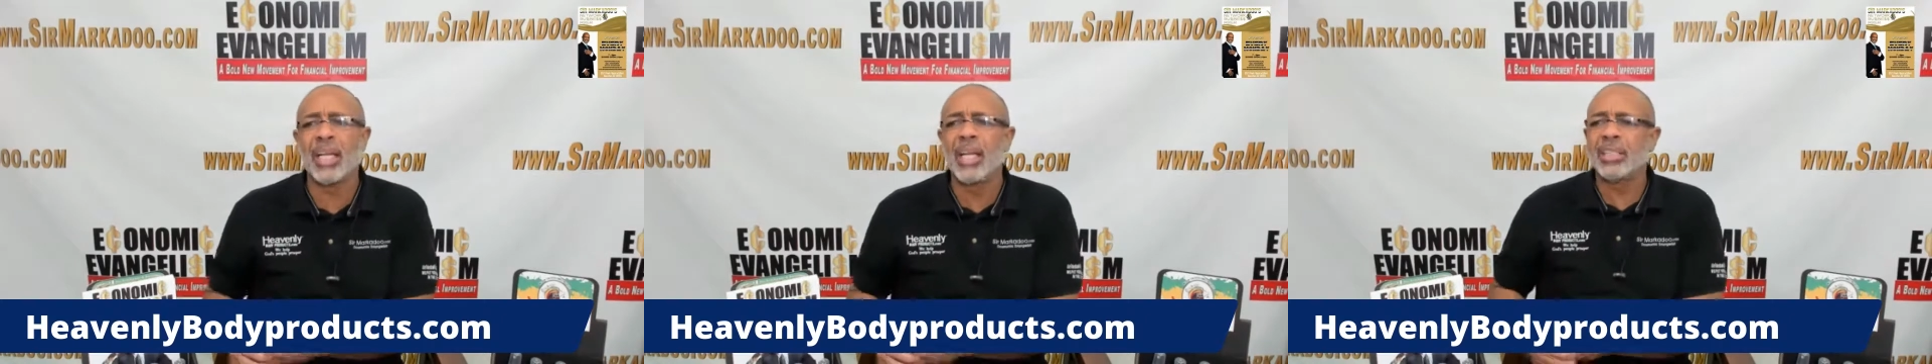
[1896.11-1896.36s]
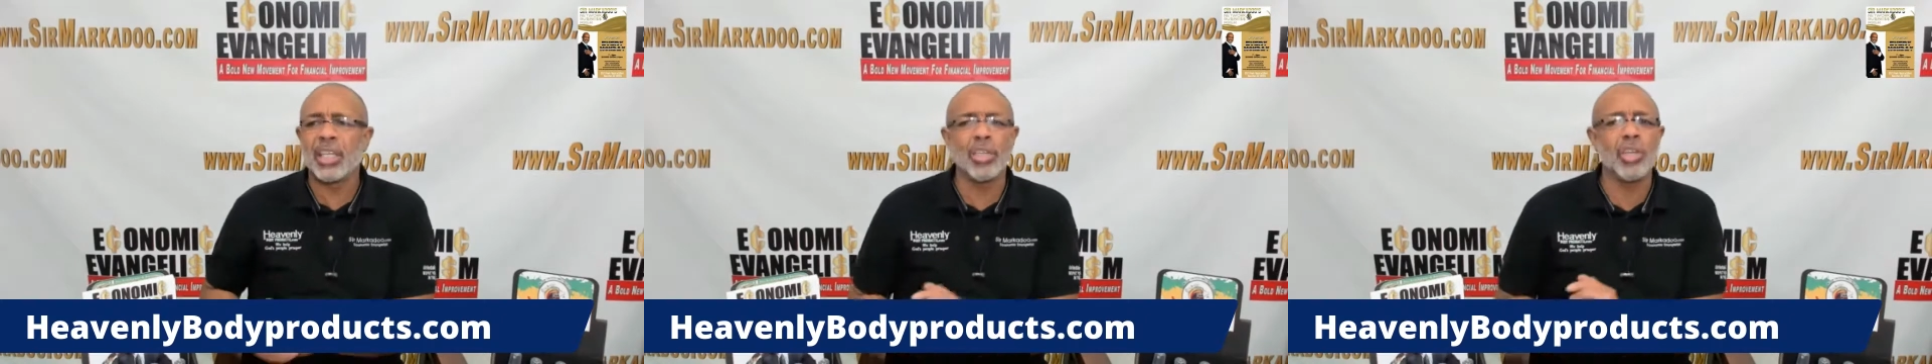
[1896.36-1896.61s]

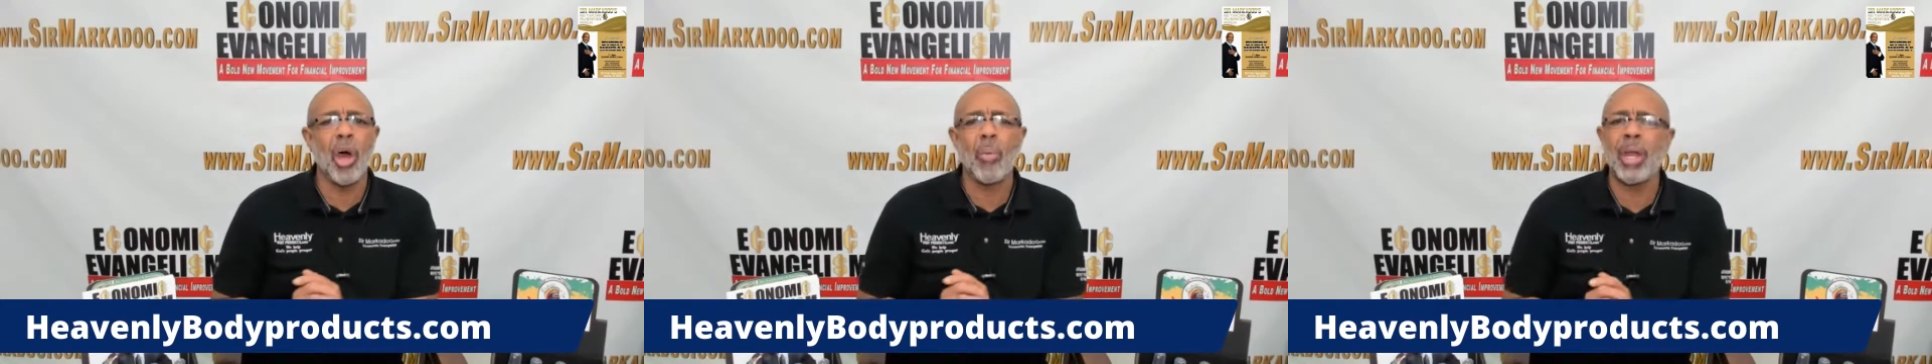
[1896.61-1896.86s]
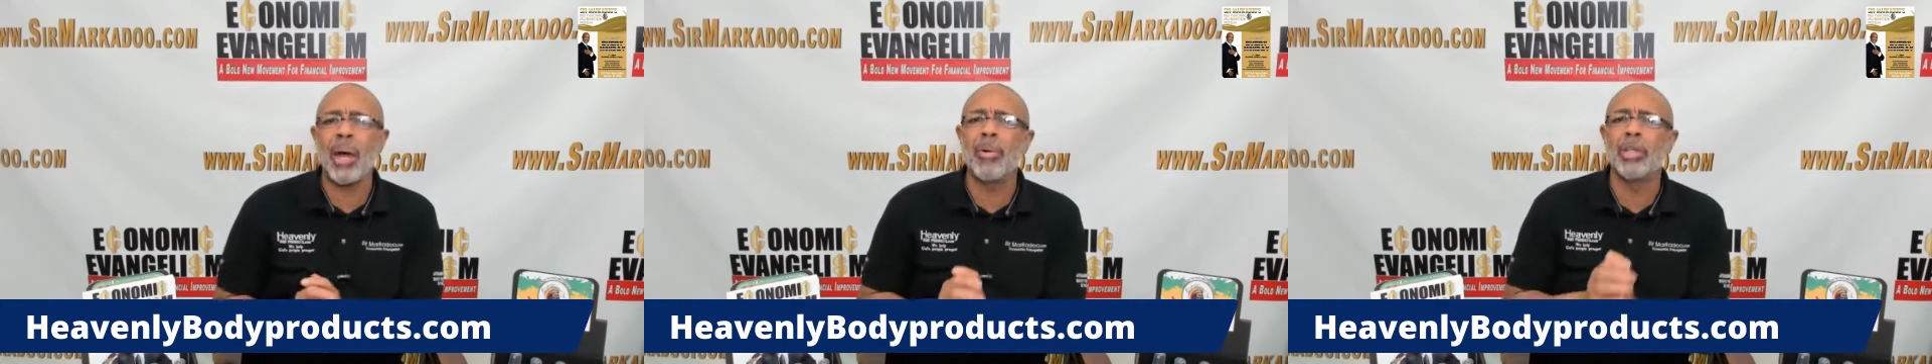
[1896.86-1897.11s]
say, you know
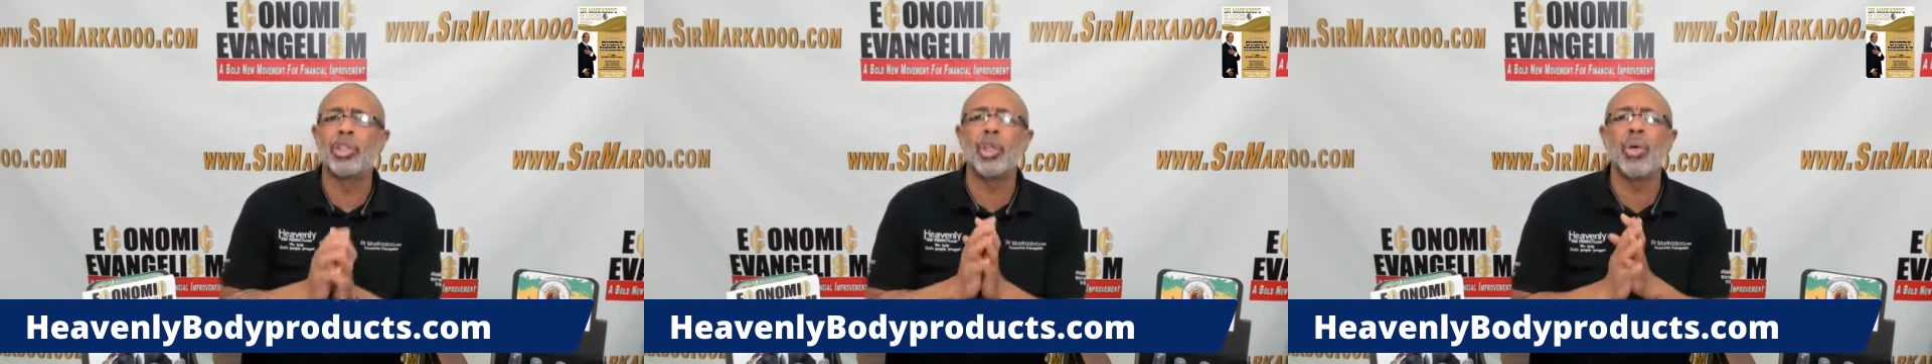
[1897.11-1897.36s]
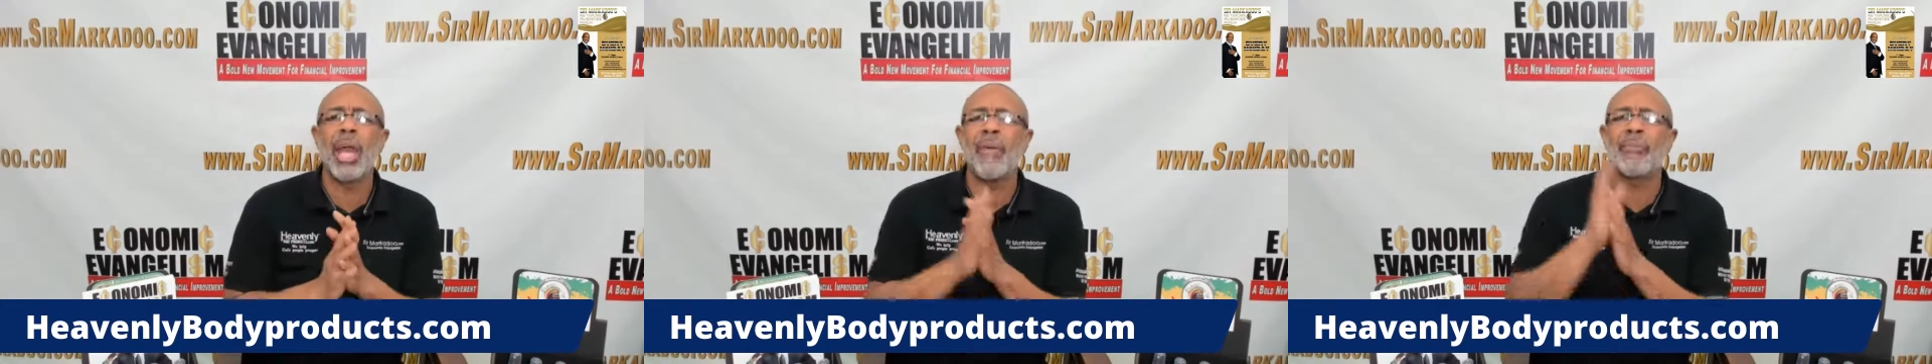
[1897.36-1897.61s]
what, I'm going to
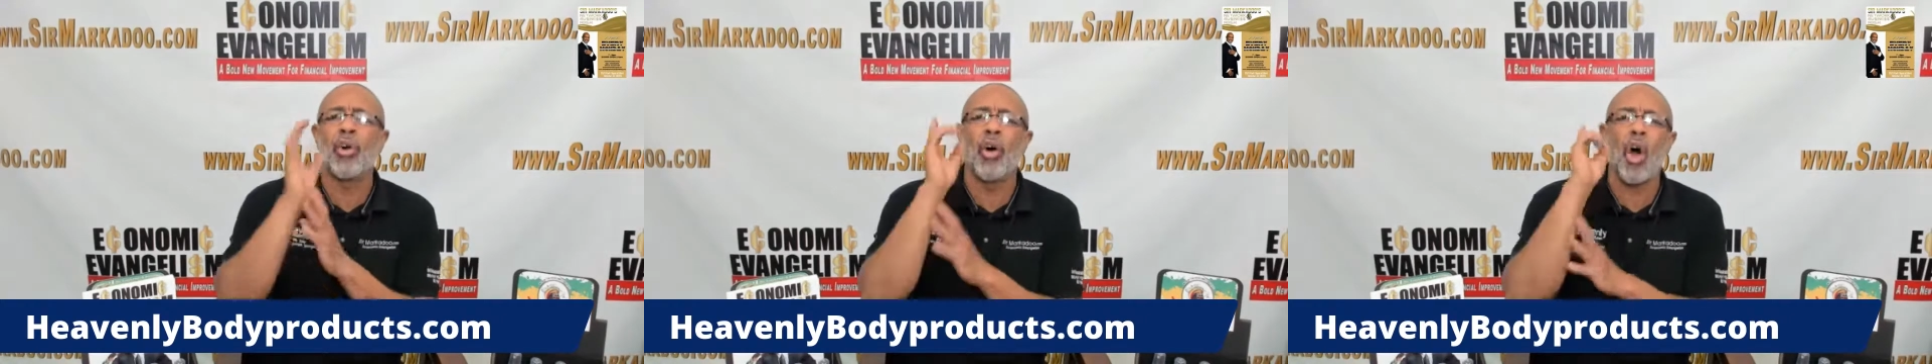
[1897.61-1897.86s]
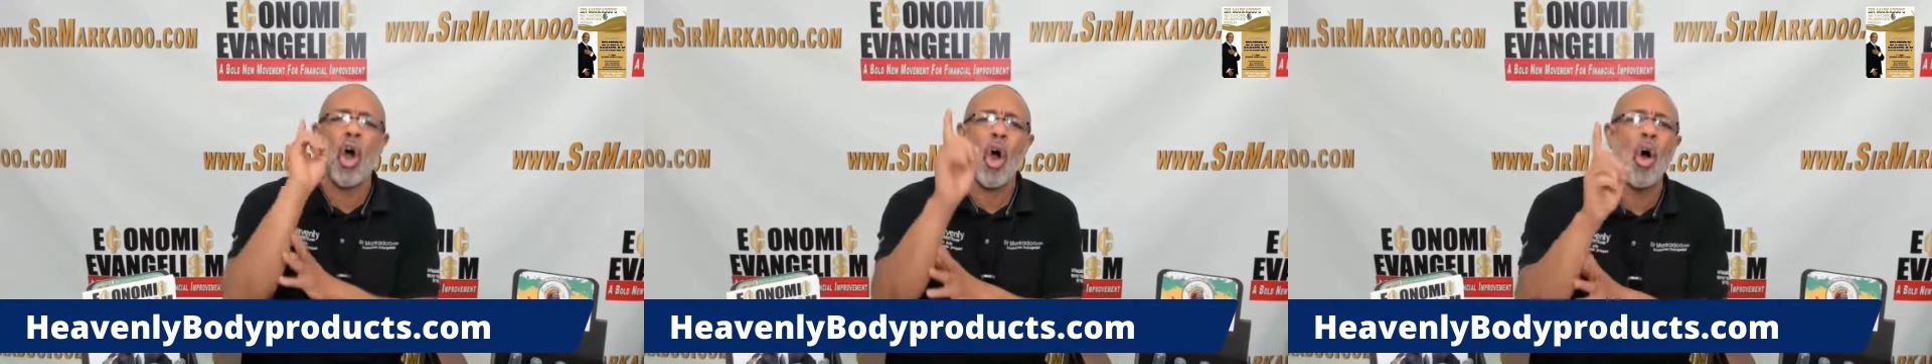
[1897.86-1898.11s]
do that
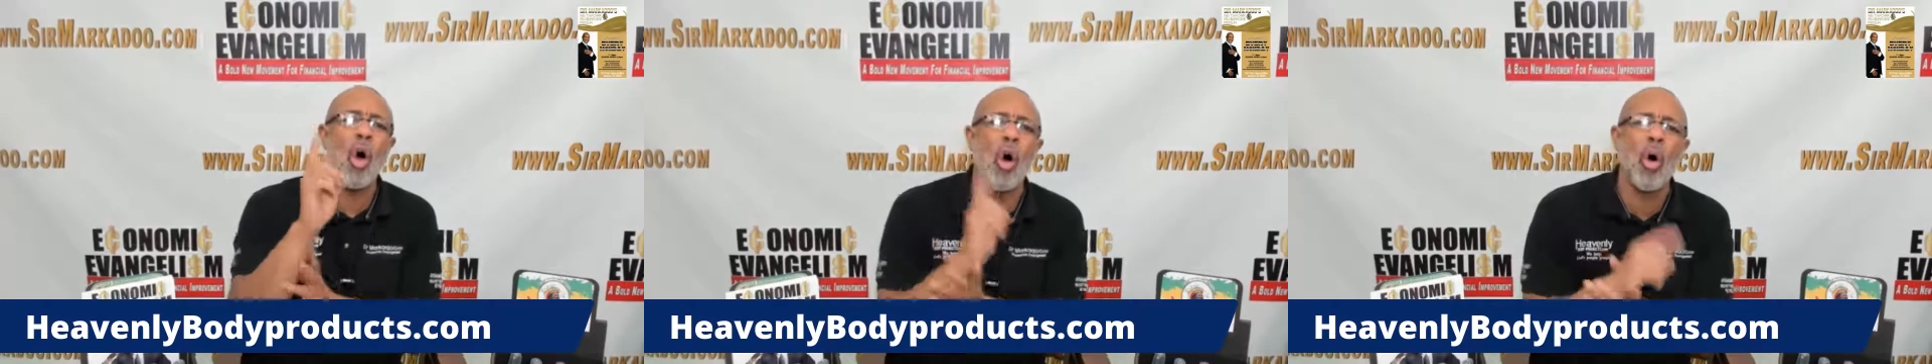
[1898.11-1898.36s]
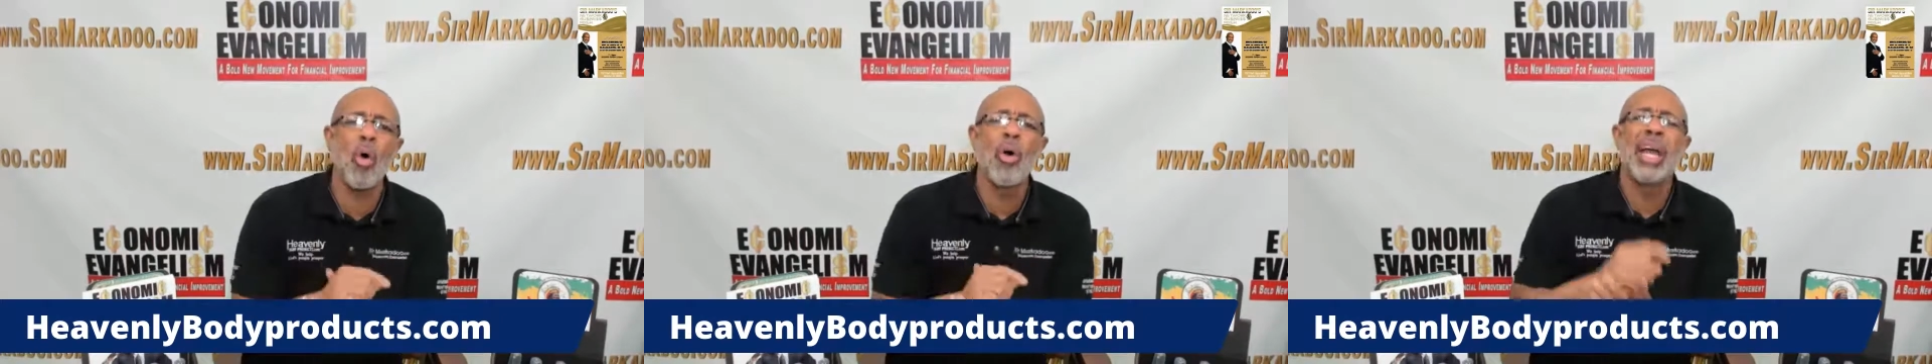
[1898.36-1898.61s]
for a
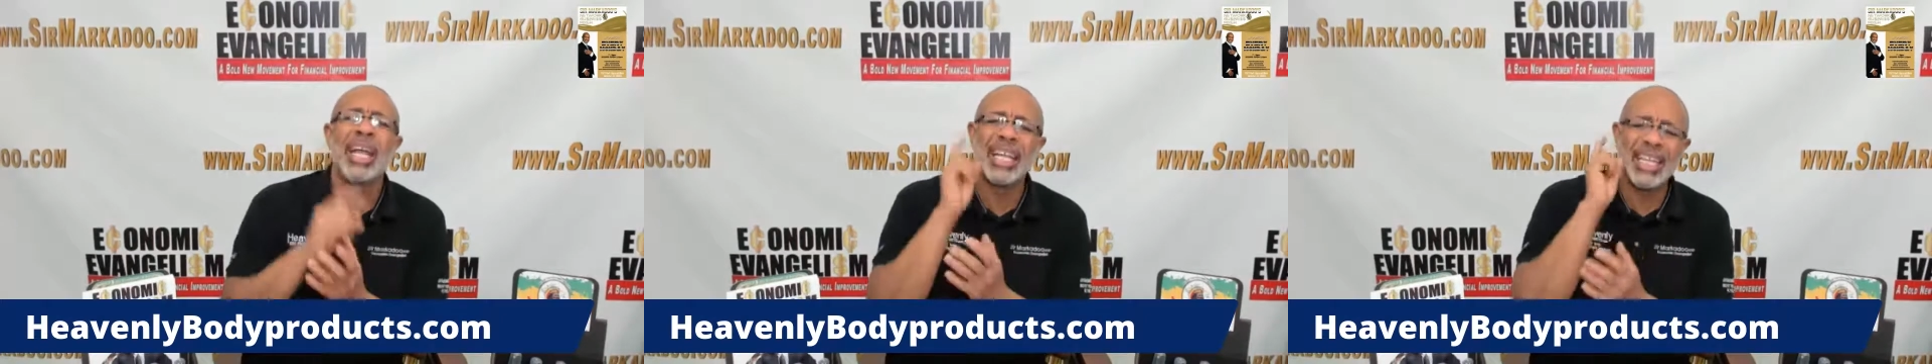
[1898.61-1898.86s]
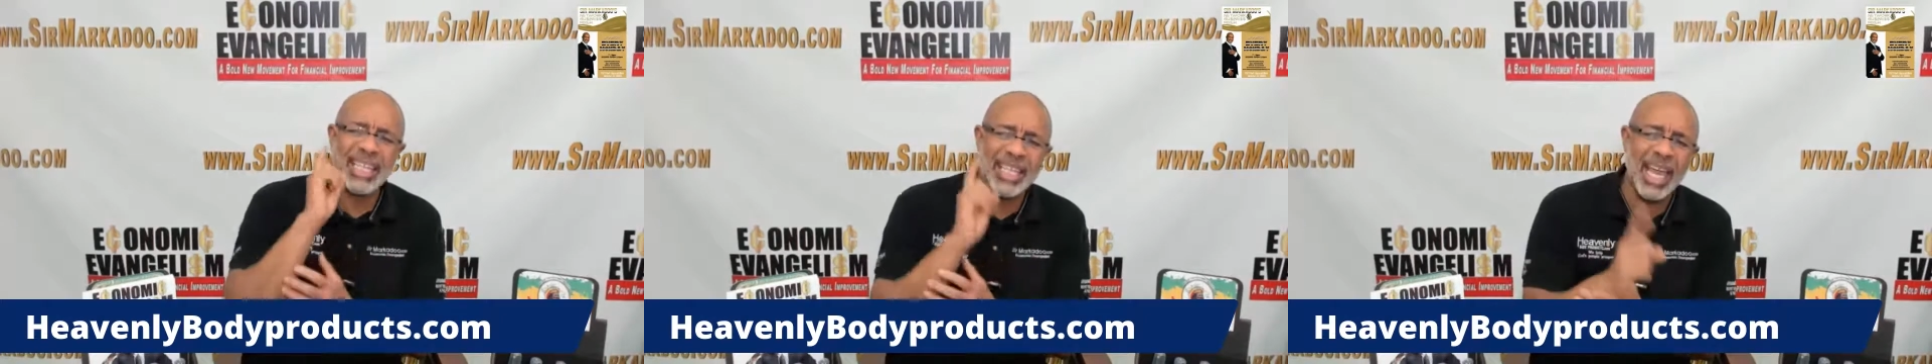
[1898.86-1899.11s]
whole
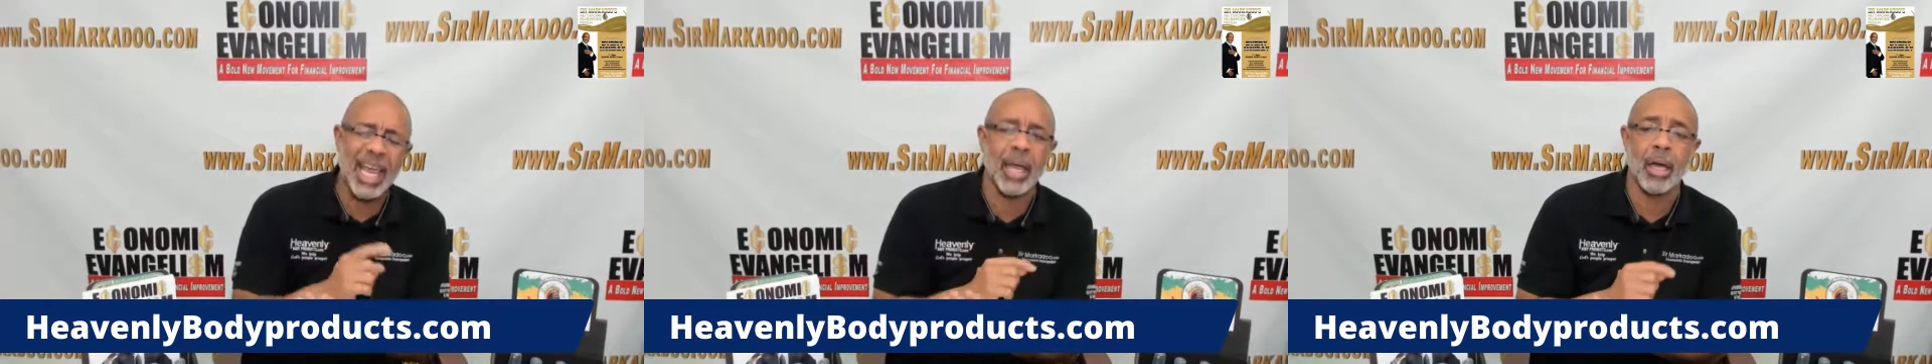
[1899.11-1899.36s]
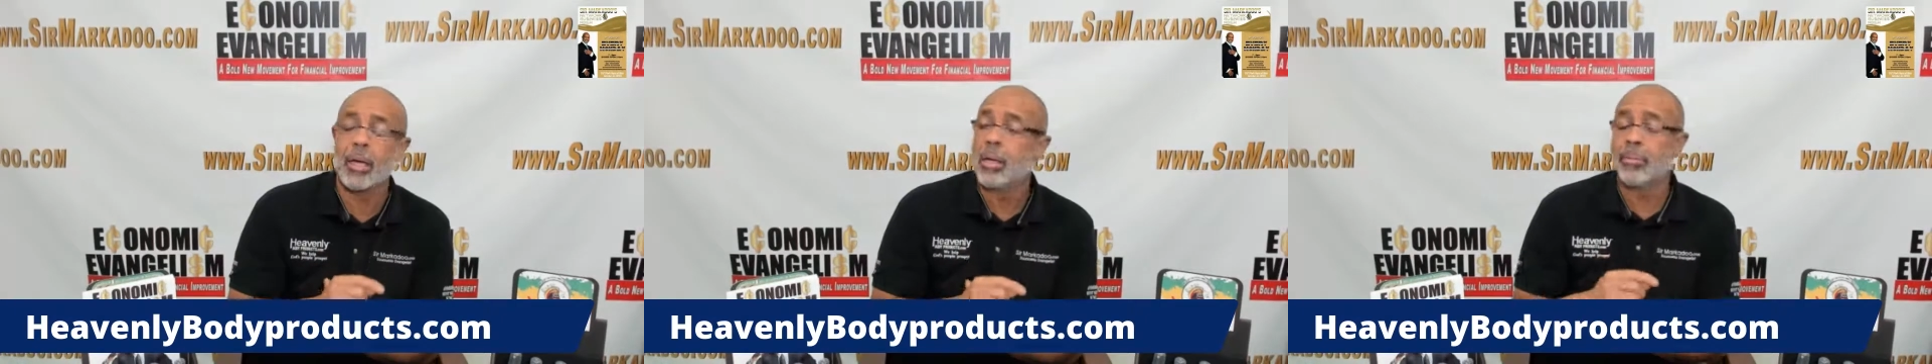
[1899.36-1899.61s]
year.